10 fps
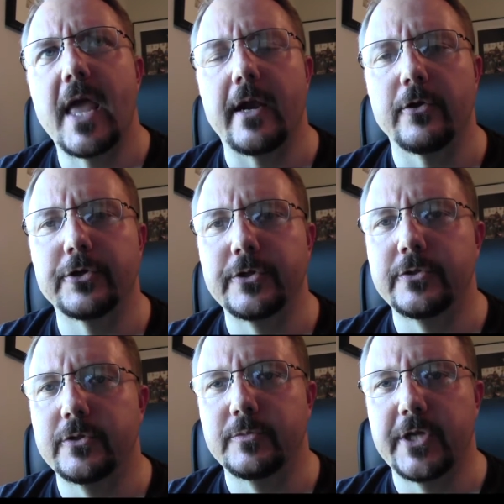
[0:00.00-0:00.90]
at other
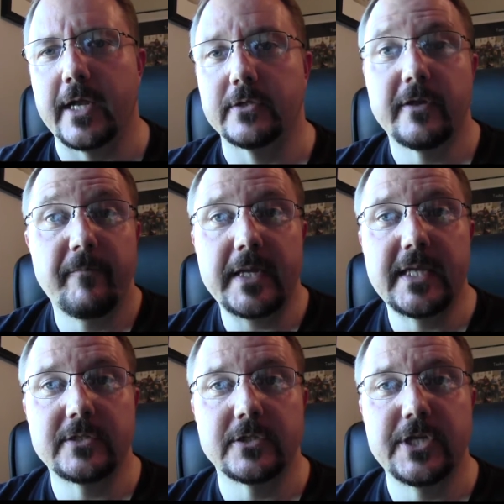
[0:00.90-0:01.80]
YouTube channels have
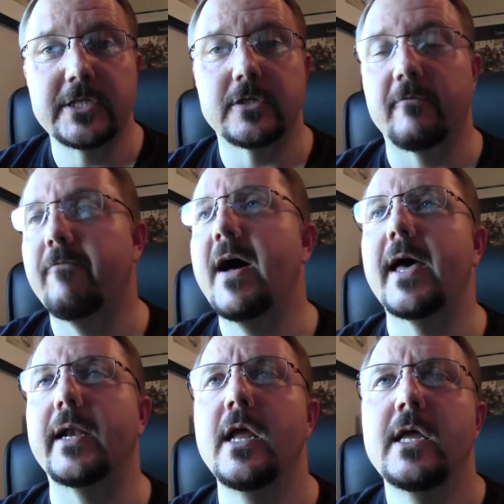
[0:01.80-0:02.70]
made that suggestion.
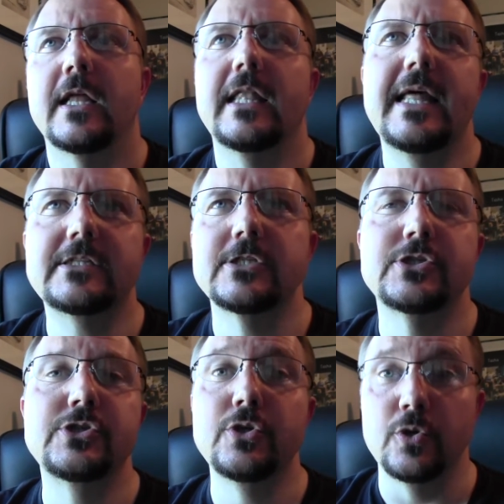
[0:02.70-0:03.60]
Fine, let's
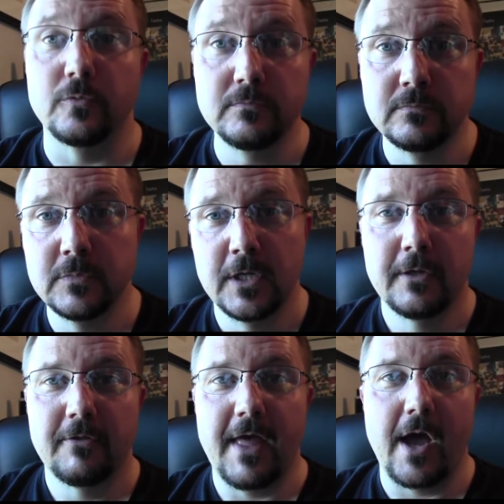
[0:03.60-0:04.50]
assume
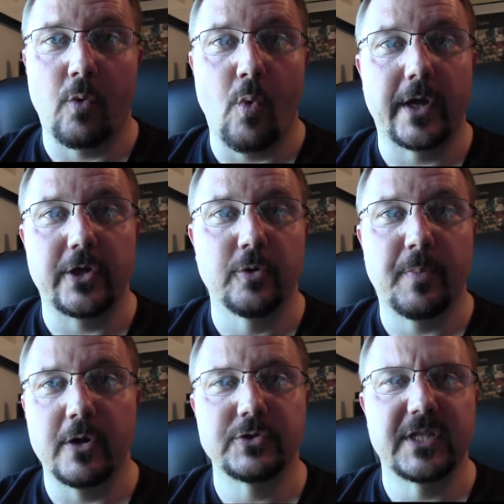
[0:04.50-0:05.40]
that what you're
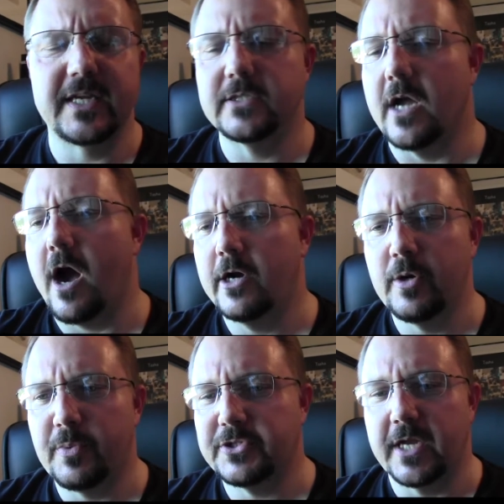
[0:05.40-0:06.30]
posting is
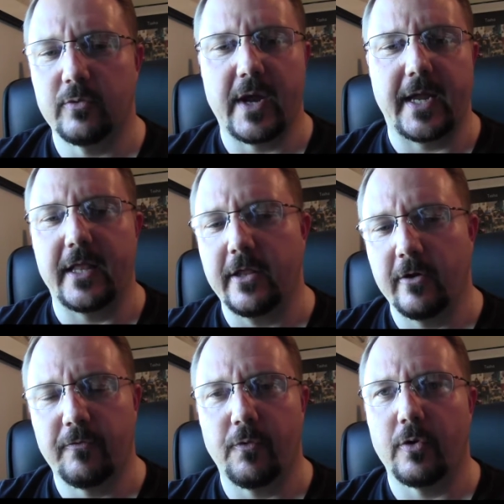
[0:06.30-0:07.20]
100% right, and
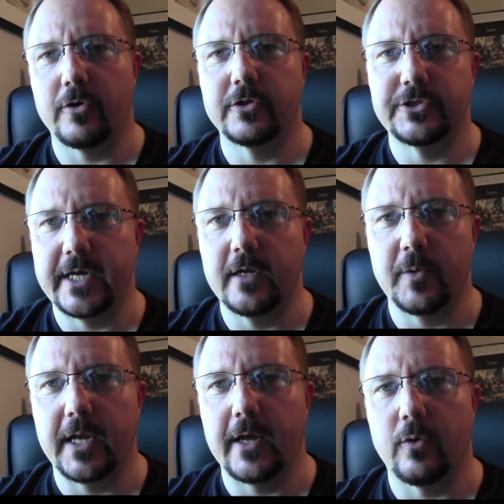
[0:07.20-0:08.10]
therefore
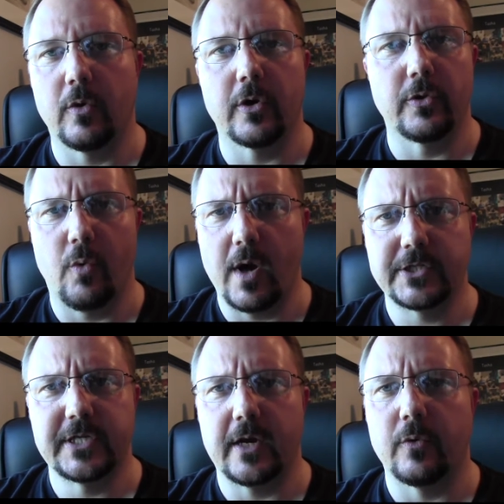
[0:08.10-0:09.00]
JW.org or the
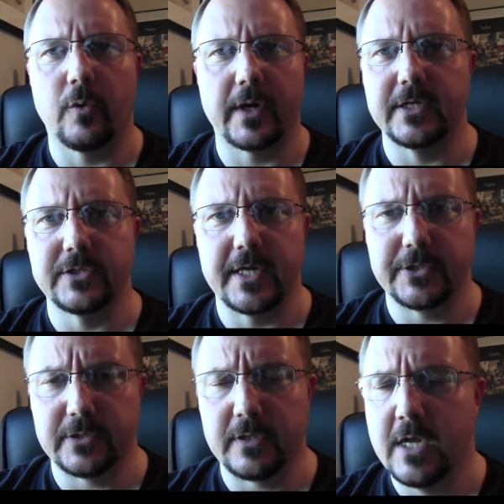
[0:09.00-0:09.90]
Watchtower
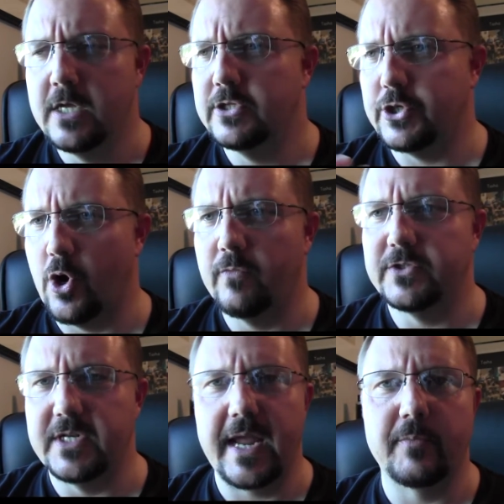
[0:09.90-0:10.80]
organization,
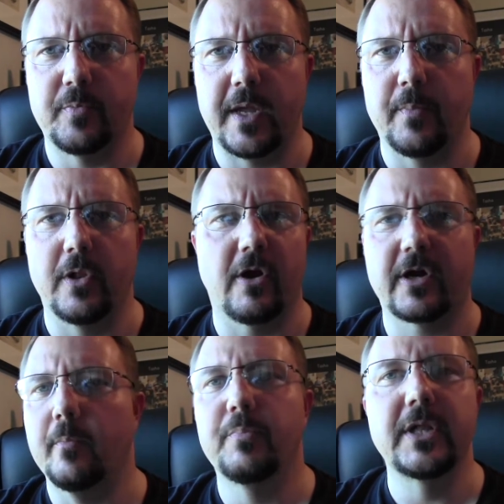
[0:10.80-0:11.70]
Jehovah's named people,
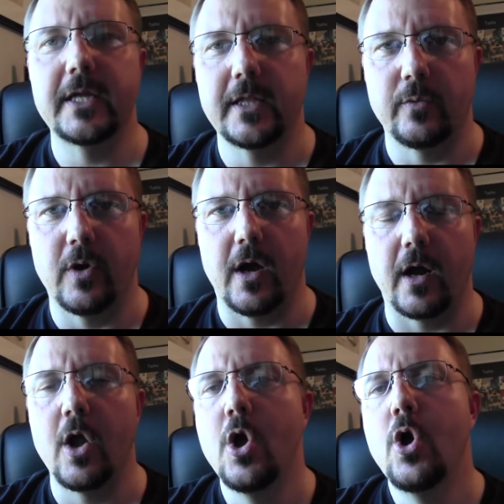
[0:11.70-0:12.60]
are completely
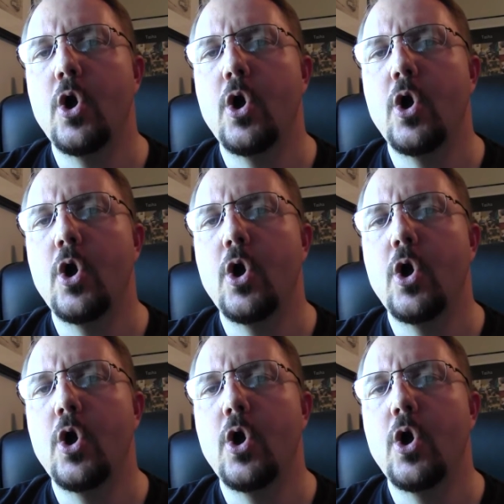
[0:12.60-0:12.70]
wrong.